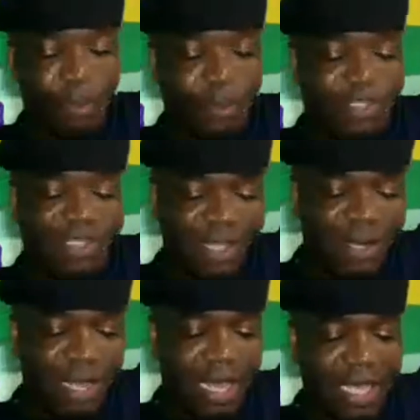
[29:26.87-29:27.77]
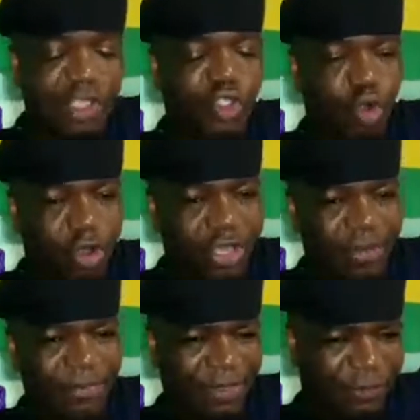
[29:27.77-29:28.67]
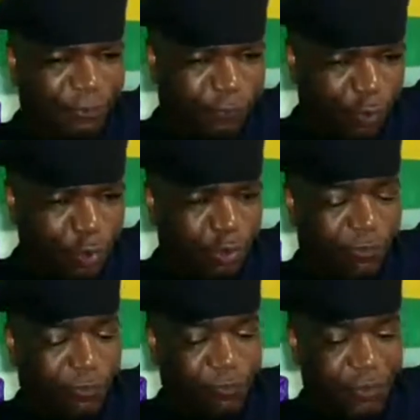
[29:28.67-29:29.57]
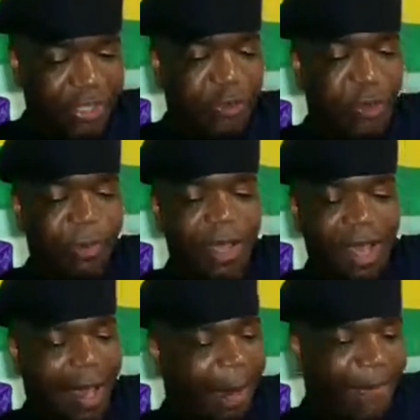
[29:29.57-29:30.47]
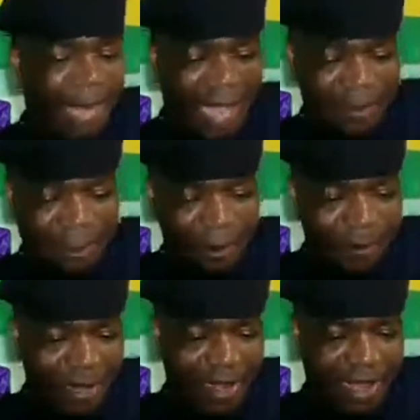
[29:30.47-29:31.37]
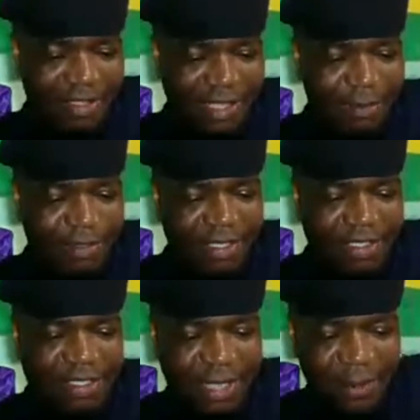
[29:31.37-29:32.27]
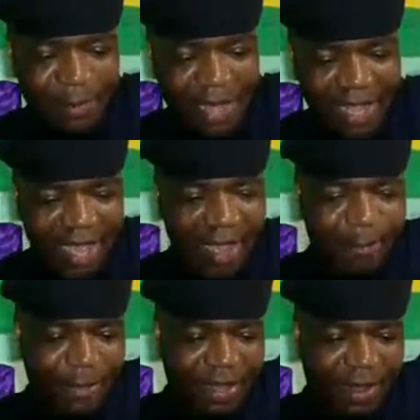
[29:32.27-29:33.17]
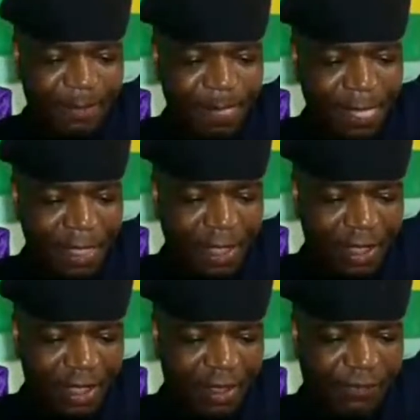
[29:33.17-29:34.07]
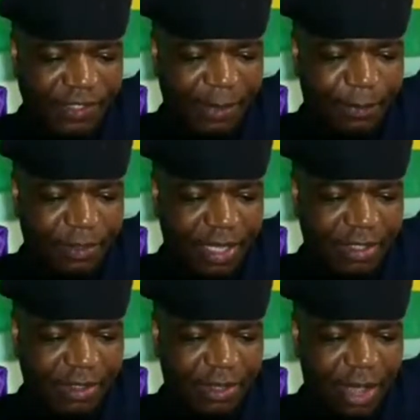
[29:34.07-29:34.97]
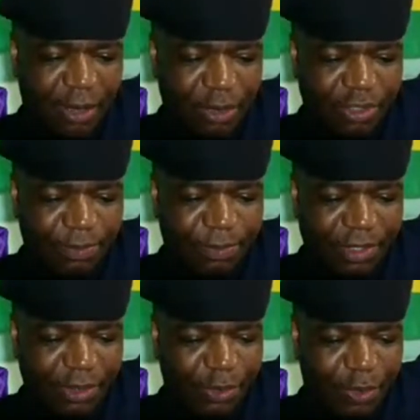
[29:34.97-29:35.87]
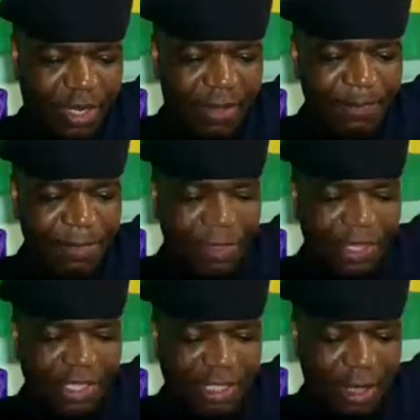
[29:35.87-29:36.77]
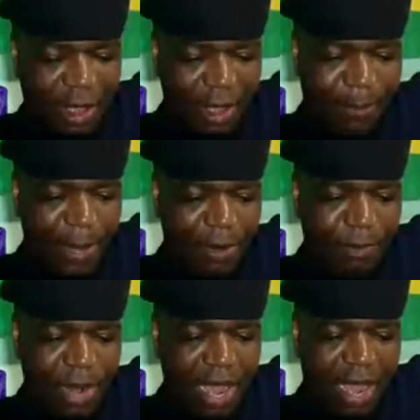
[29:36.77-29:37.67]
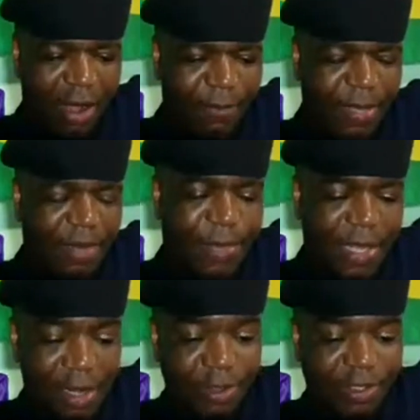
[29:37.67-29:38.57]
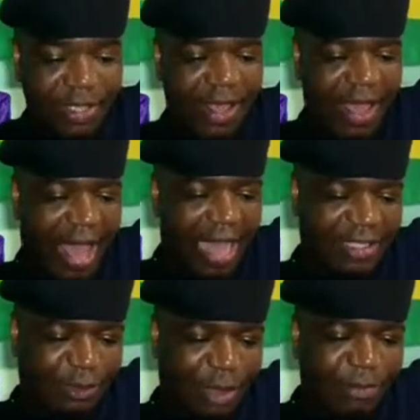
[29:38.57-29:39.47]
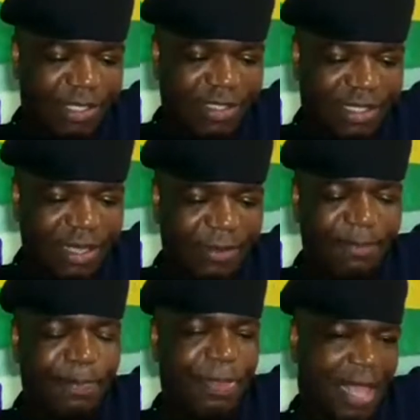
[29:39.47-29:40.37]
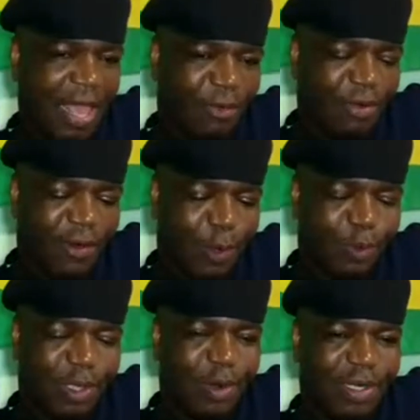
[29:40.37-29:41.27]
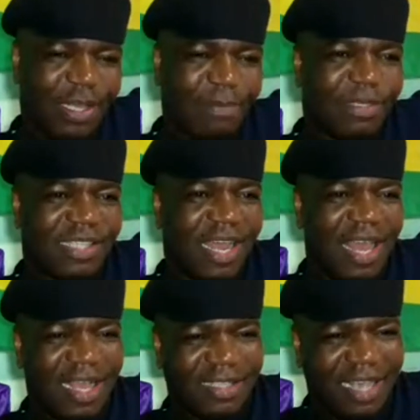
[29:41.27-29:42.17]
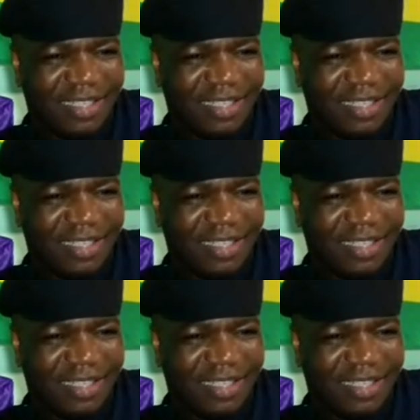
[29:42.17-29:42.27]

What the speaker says: soon enjoy the fruits of freedom. As MDC, Maria Capera, if supporters contributed $1 each, Parubuda, how many millions? As MDC, MDC Alliance,